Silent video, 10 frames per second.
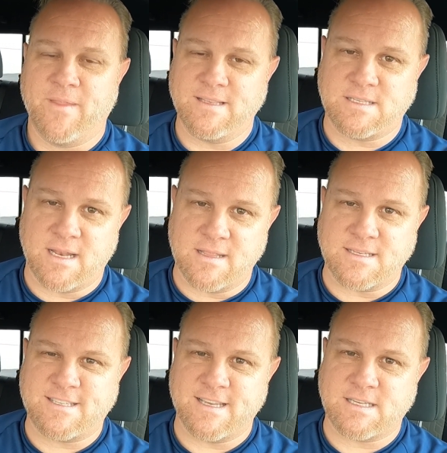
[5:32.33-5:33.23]
instead of
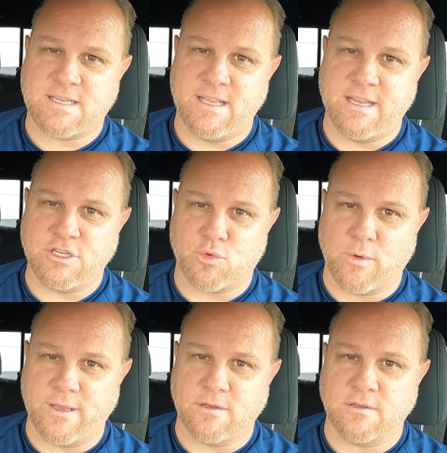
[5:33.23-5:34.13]
the 16-inch
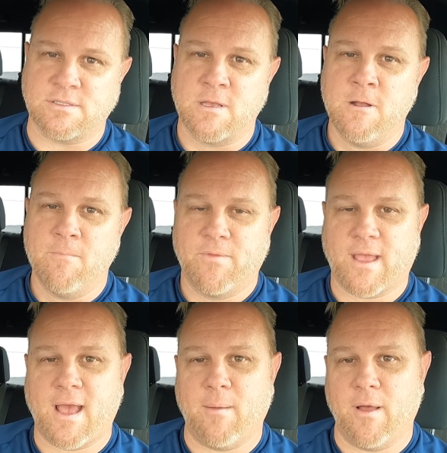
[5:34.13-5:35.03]
wheels
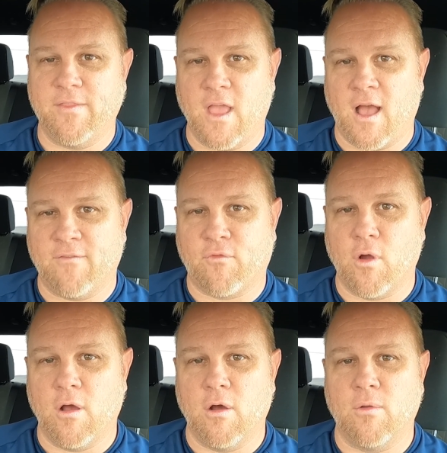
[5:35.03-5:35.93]
that come on the
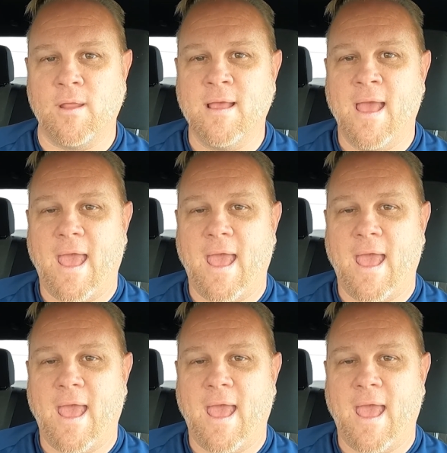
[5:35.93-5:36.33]
Off-Road,